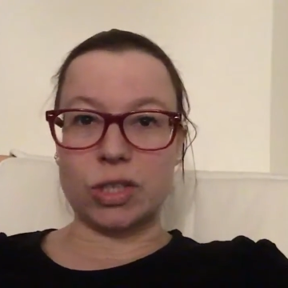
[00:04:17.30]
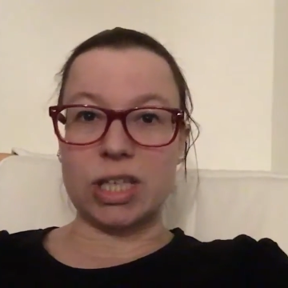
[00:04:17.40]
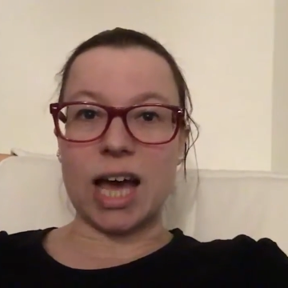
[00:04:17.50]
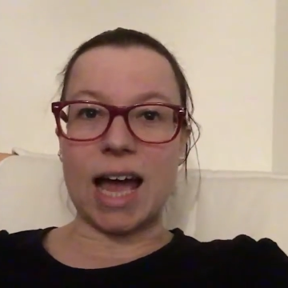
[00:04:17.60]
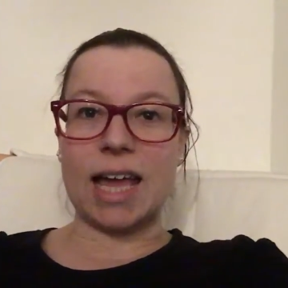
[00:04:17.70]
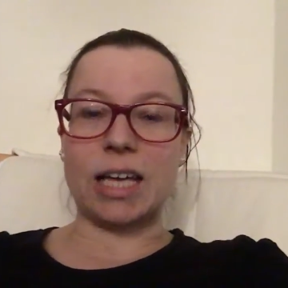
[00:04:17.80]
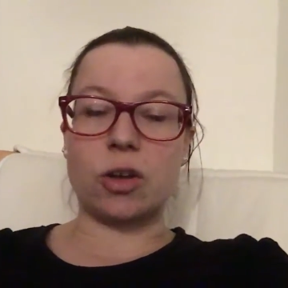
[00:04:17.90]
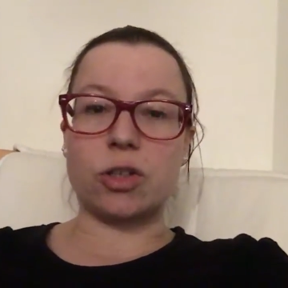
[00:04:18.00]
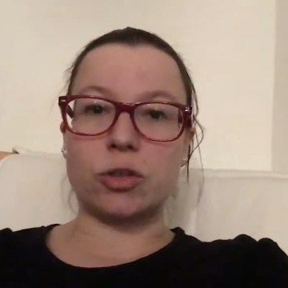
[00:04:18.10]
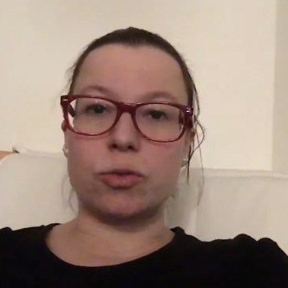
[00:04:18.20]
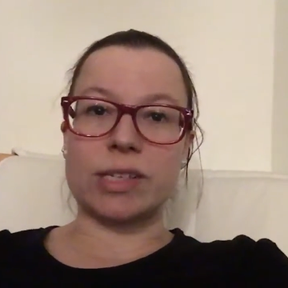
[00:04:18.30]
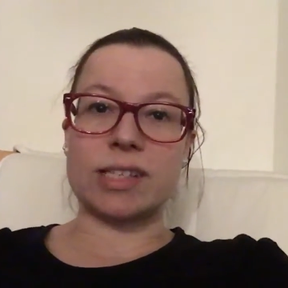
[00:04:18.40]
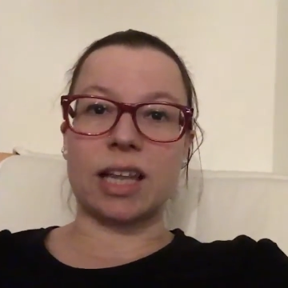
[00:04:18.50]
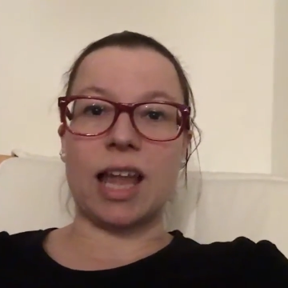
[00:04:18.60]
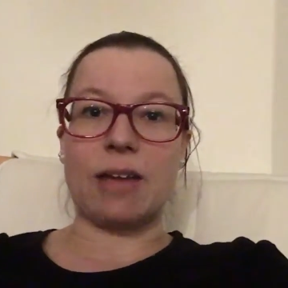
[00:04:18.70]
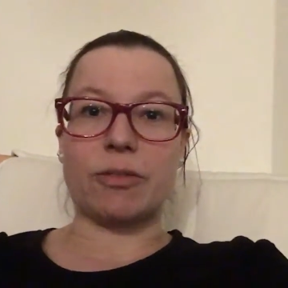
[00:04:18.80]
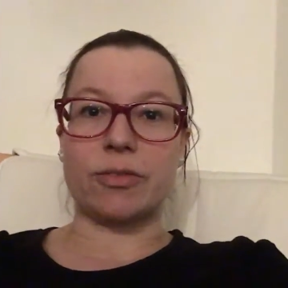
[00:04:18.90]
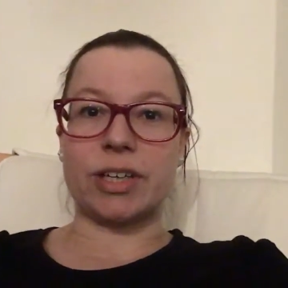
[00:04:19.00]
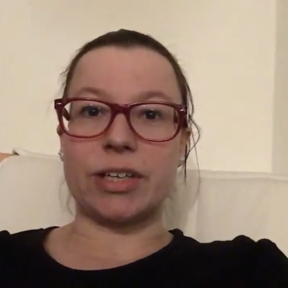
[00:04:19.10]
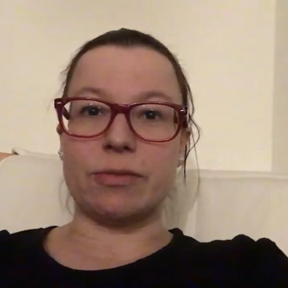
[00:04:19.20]
die, not to risk the life
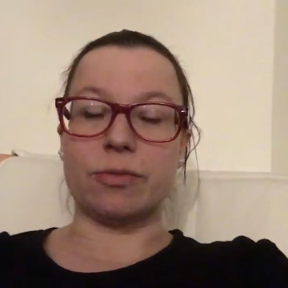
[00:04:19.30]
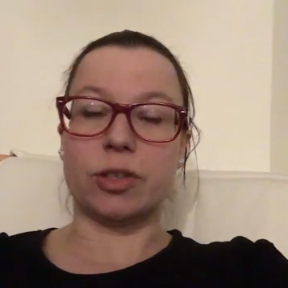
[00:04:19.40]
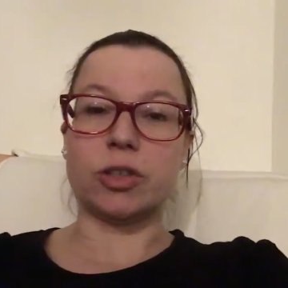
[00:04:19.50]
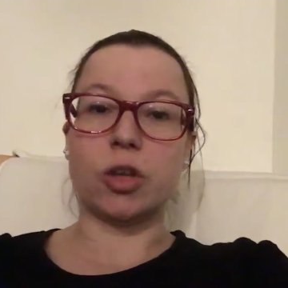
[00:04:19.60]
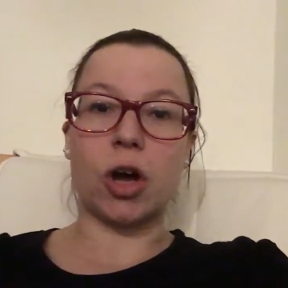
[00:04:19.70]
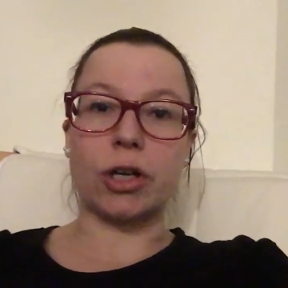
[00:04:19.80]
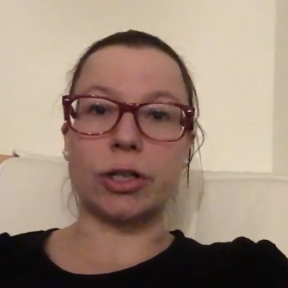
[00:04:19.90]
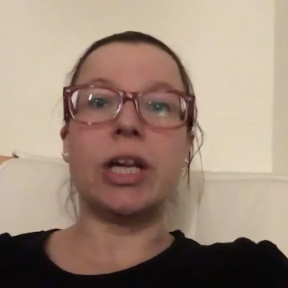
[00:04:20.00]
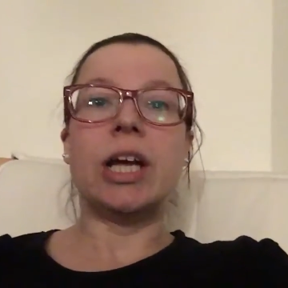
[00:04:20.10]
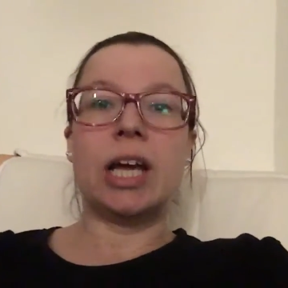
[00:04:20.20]
of their infant daughter.